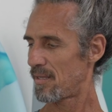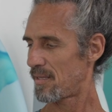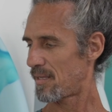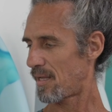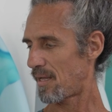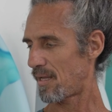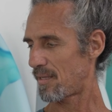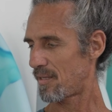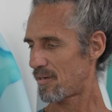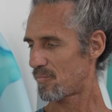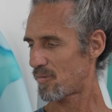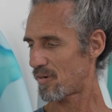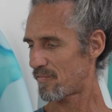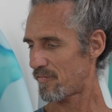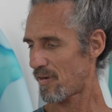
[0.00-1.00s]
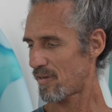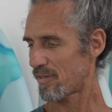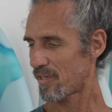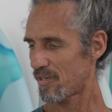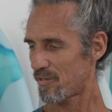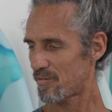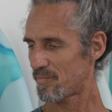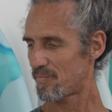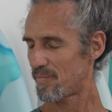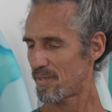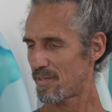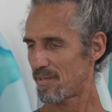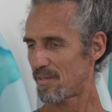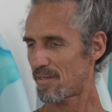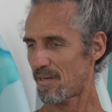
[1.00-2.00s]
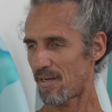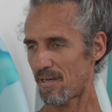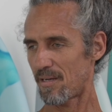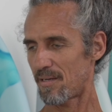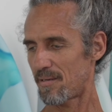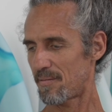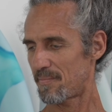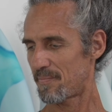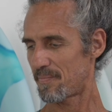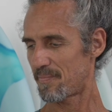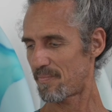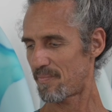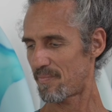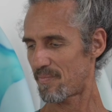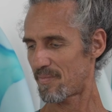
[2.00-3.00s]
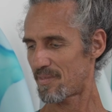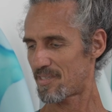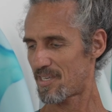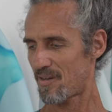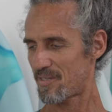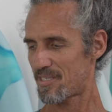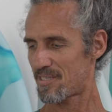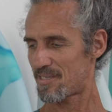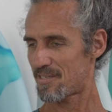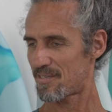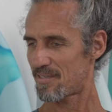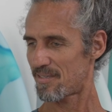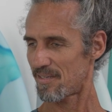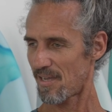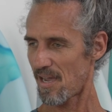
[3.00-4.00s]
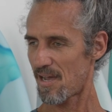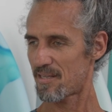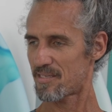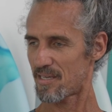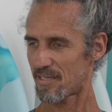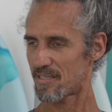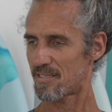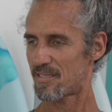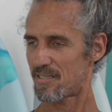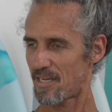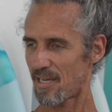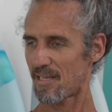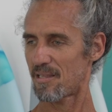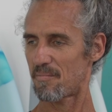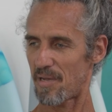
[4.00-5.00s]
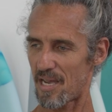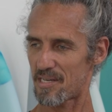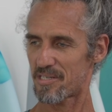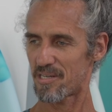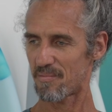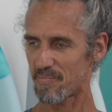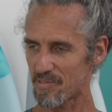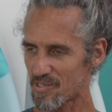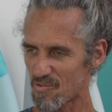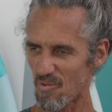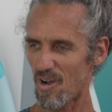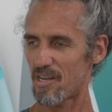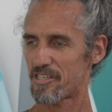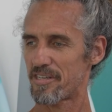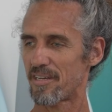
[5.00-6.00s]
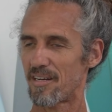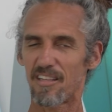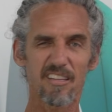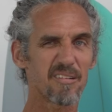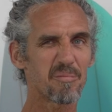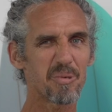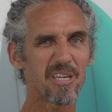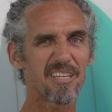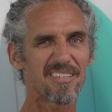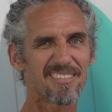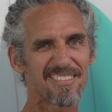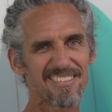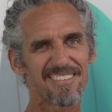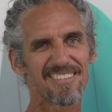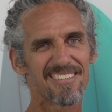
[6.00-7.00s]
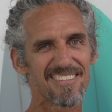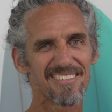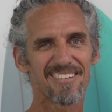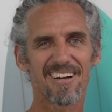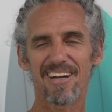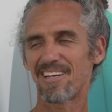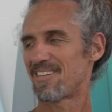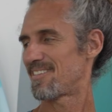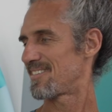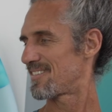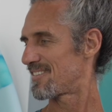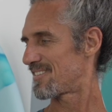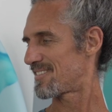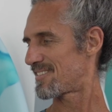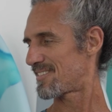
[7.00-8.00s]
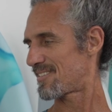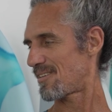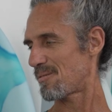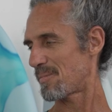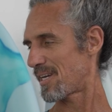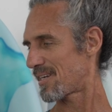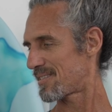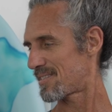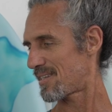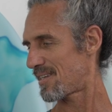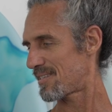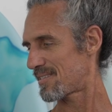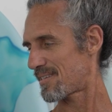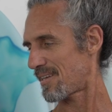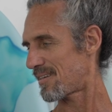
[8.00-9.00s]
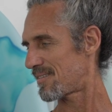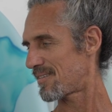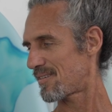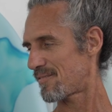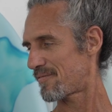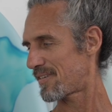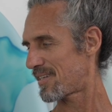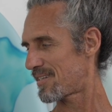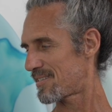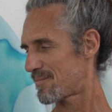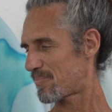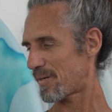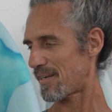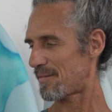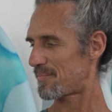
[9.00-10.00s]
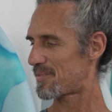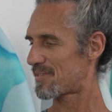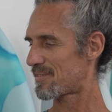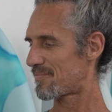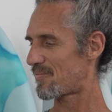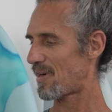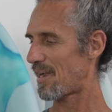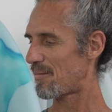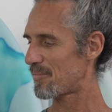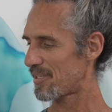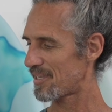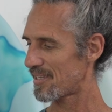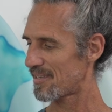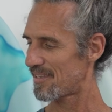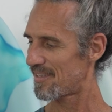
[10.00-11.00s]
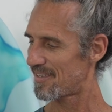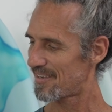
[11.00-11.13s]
a little more volume. So it's like taking the Mashup and squashing it a little bit, right? Is this all making sense? I don't know if it is, but I'm just rambling.